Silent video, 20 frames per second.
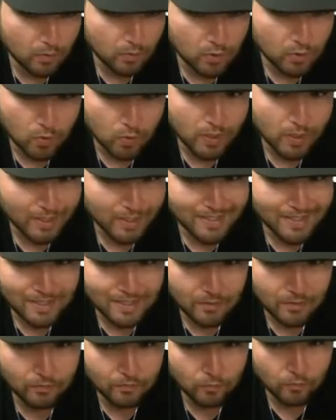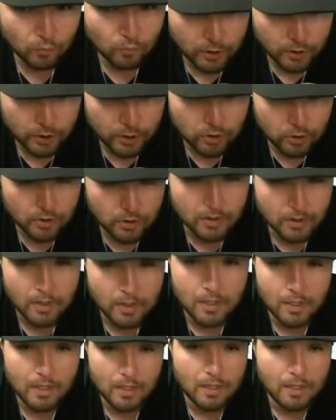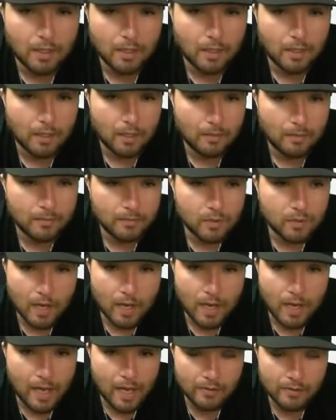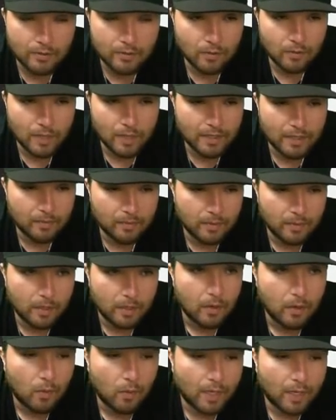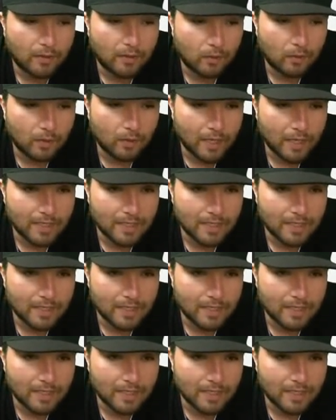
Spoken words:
20, is still really good. So I do like him. What I don't like is